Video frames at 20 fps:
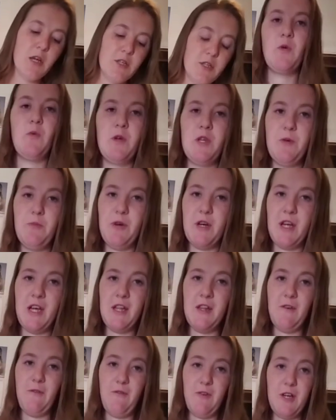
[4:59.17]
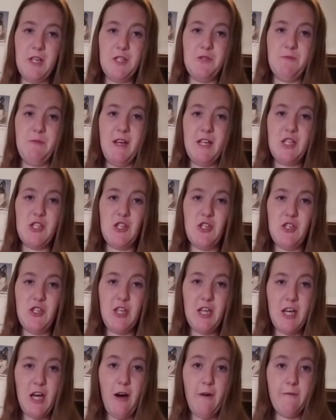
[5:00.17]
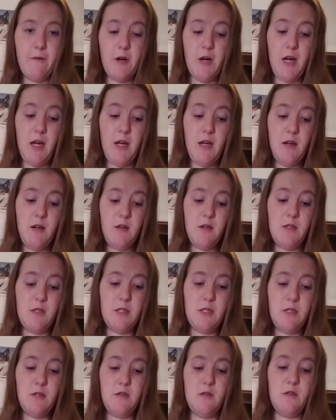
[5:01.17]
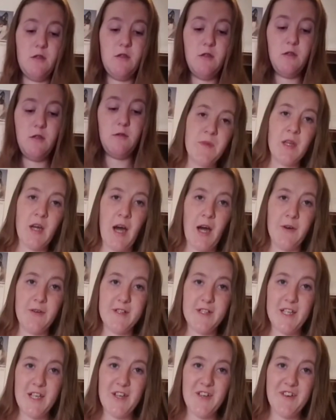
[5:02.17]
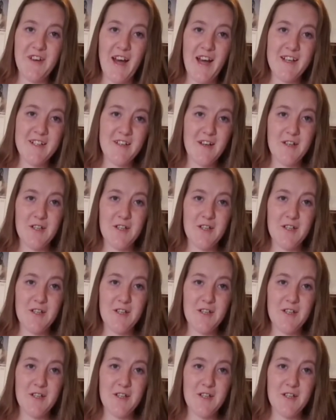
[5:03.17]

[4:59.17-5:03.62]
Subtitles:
When you put it in the fridge, make sure you cover it. I will see you guys all